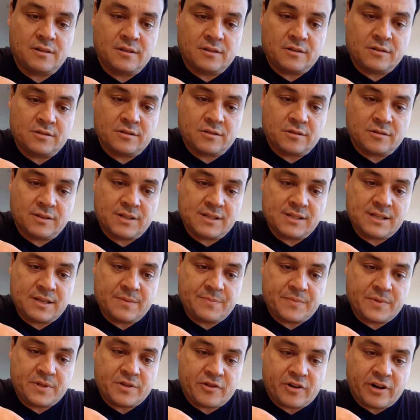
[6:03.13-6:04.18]
So the
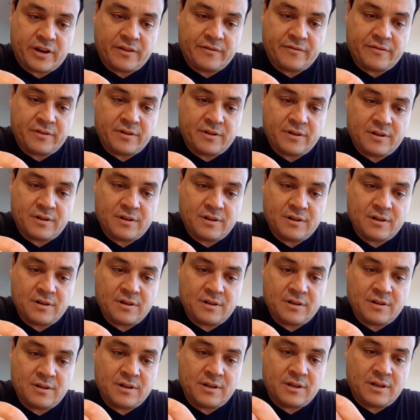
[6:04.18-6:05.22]
zip drive
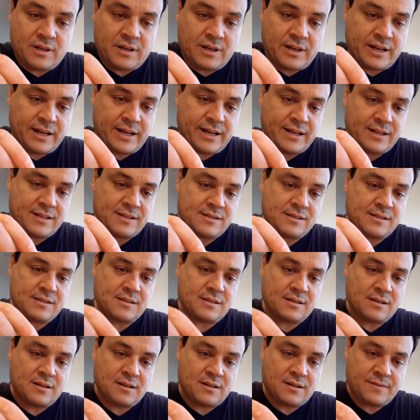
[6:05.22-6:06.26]
has
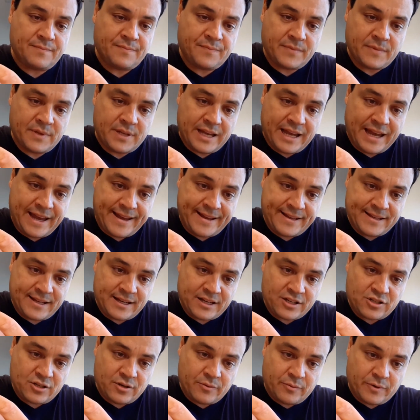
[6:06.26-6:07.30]
the head
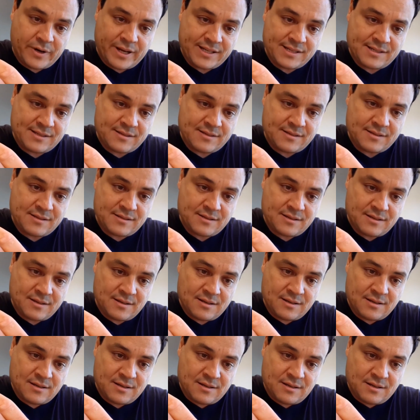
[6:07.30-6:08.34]
actually rests
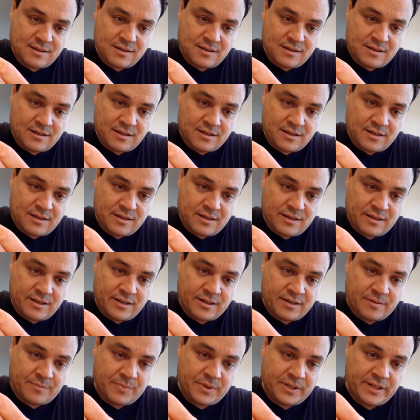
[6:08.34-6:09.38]

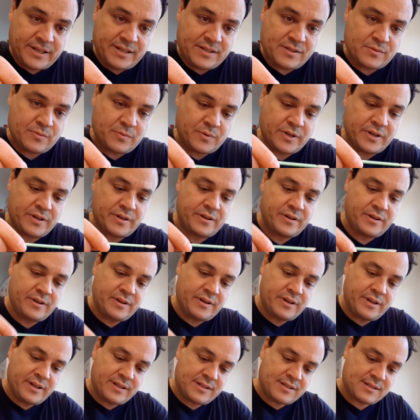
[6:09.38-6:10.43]
in a place where
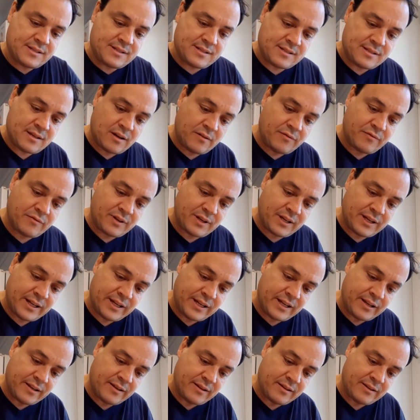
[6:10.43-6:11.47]
it's
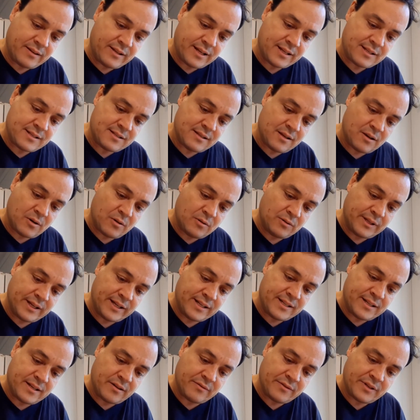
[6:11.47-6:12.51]
self-cleaning. That's the whole
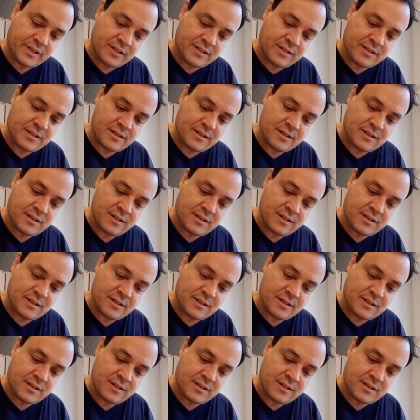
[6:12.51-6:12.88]
idea of it.